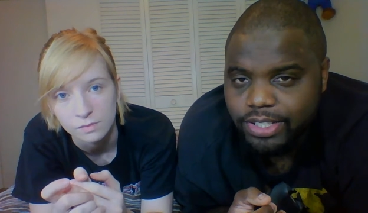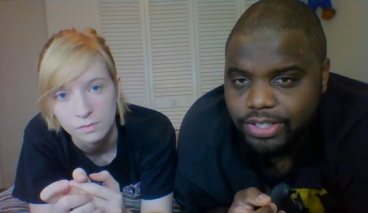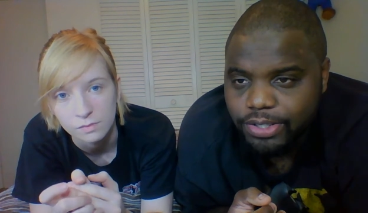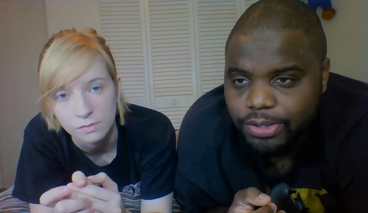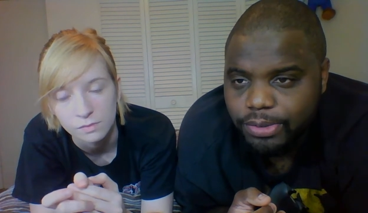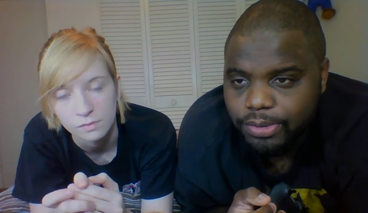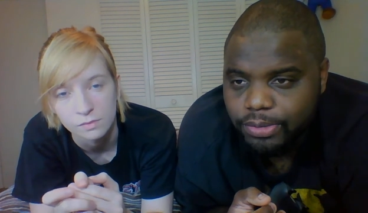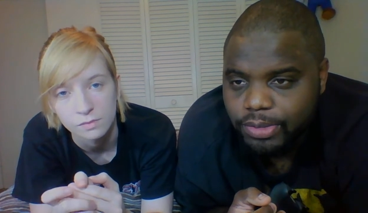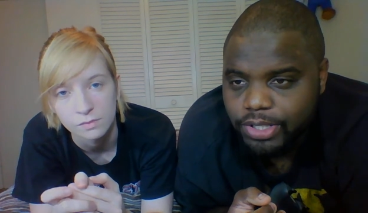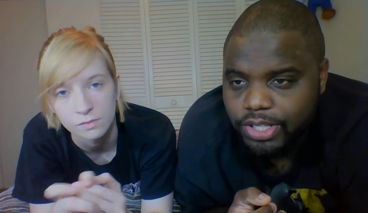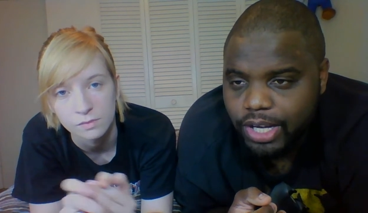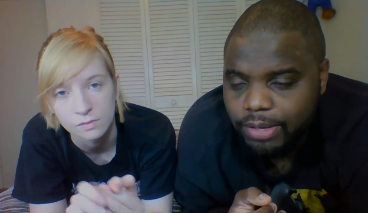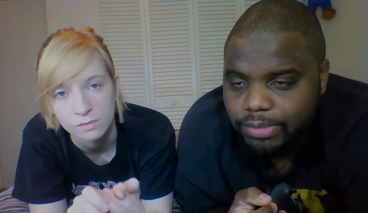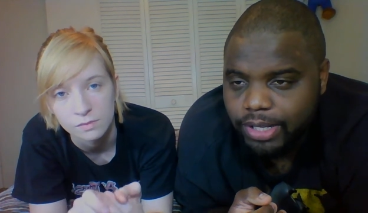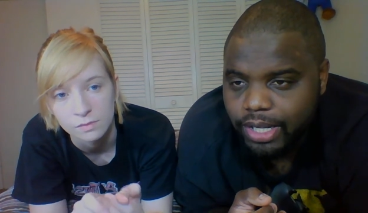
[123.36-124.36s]
Speaker 1: 2, which
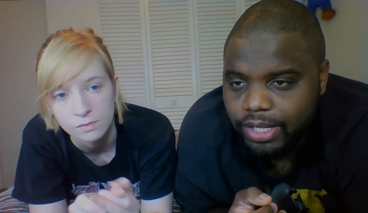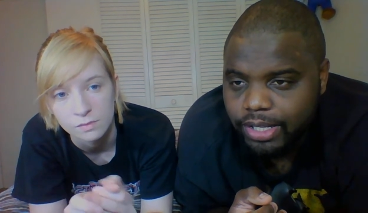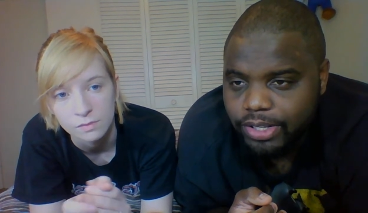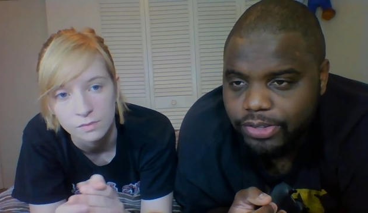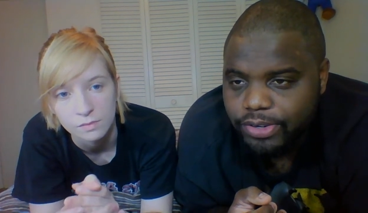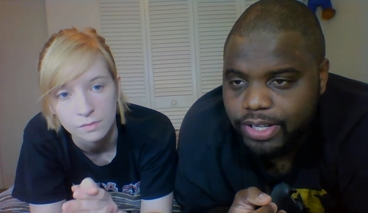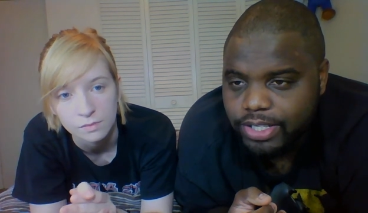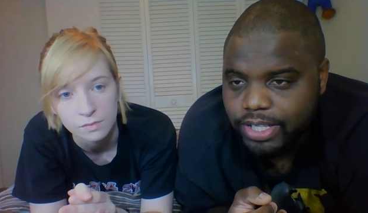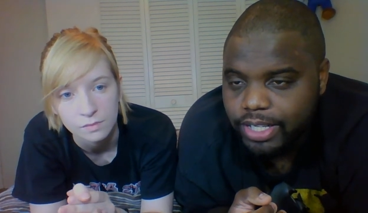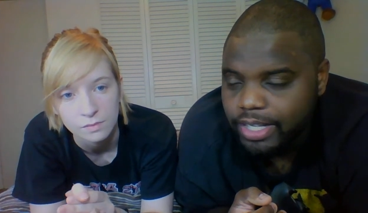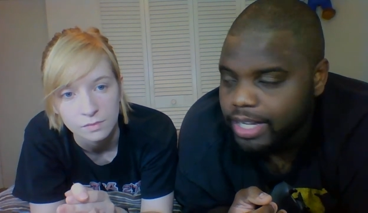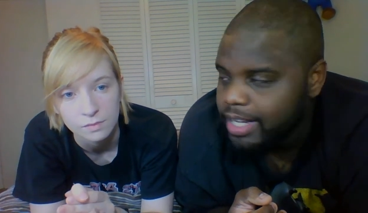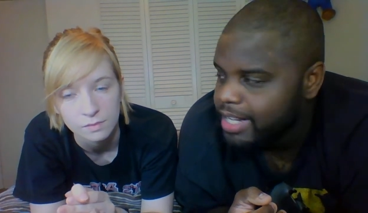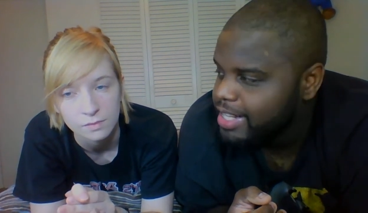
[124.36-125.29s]
I'm not interested in.